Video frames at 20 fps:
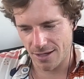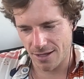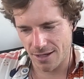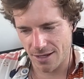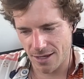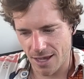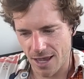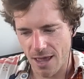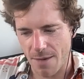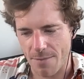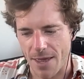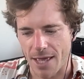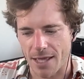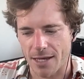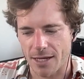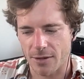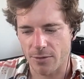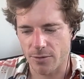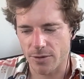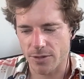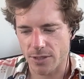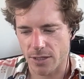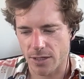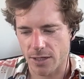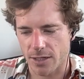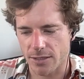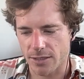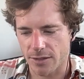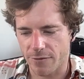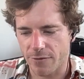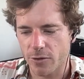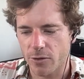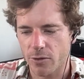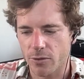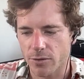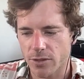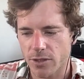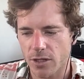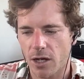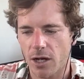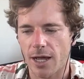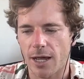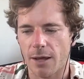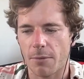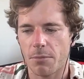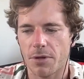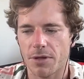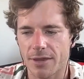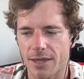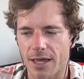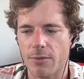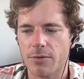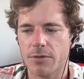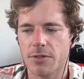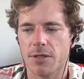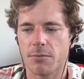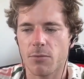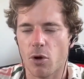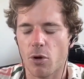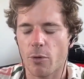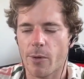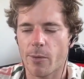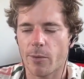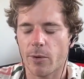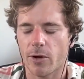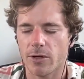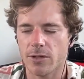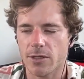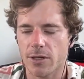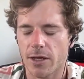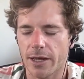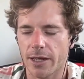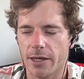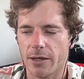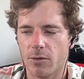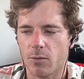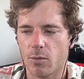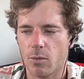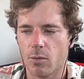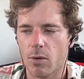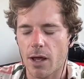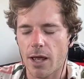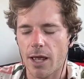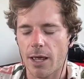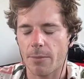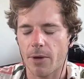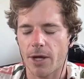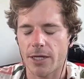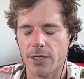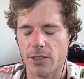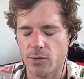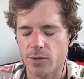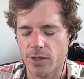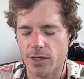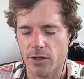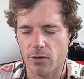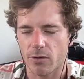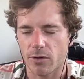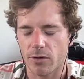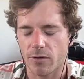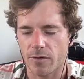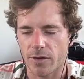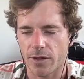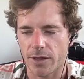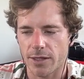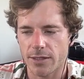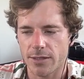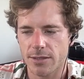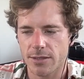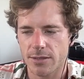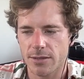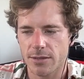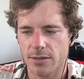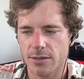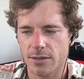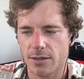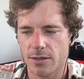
Yeah, man, it was a difficult time, but that was the moment where I was like, why am I doing all of this?